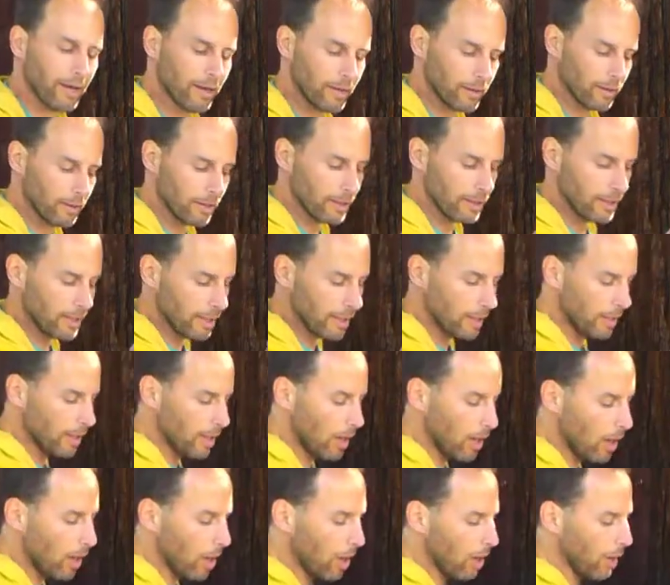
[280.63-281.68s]
in the knee
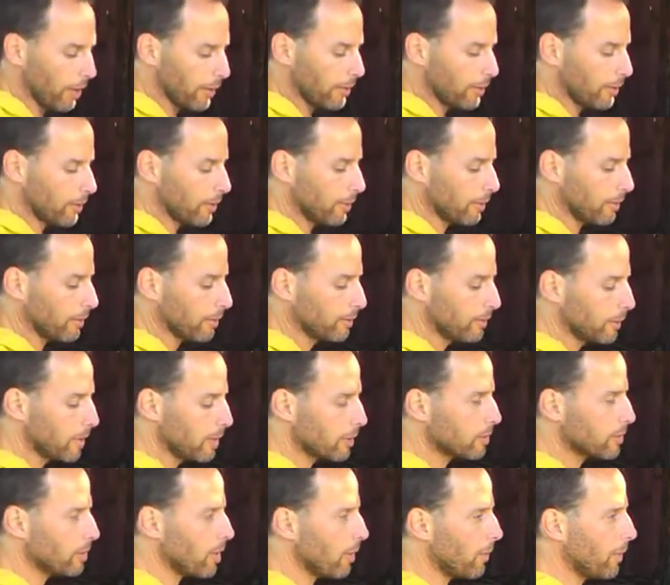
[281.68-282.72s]
on her.
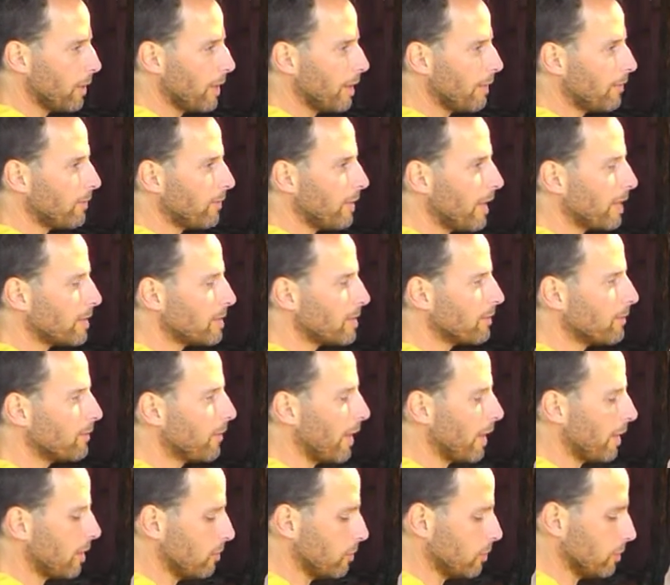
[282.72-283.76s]
So if that's
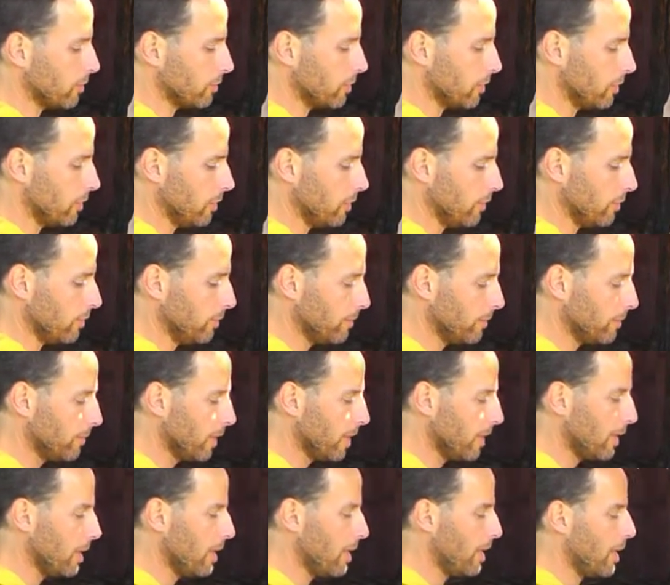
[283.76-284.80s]
available to you,
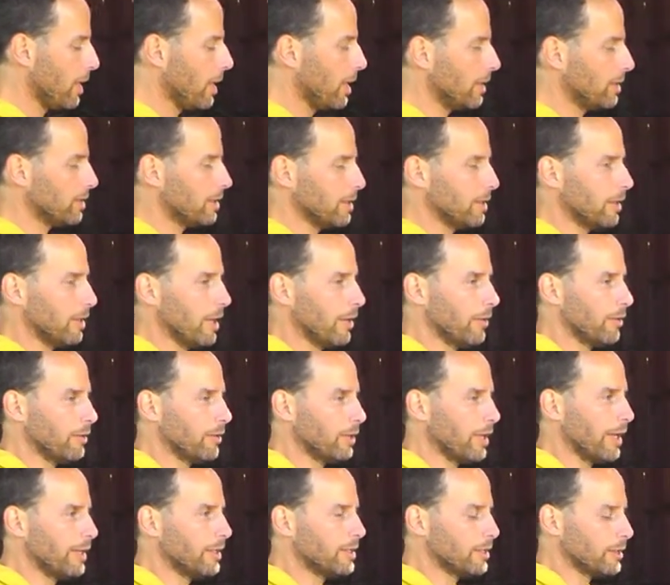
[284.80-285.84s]
it's another
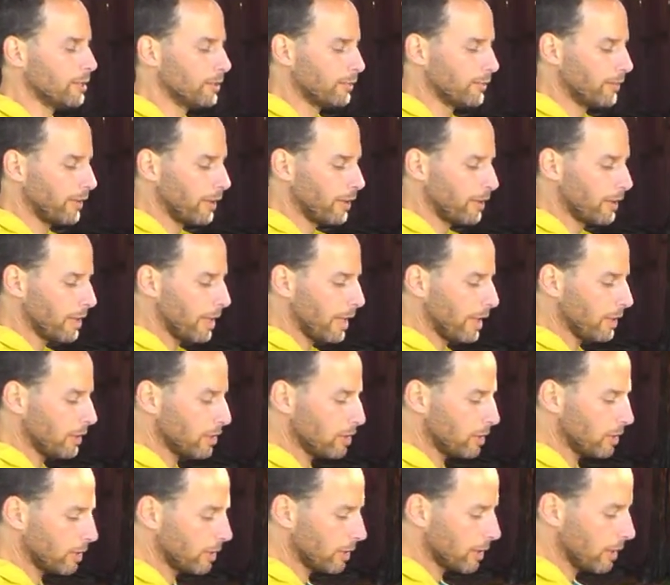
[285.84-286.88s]
nice little
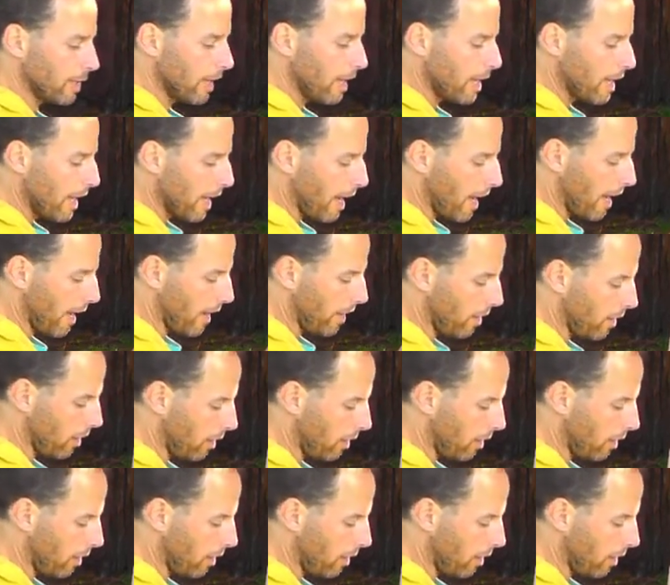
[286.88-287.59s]
variation, and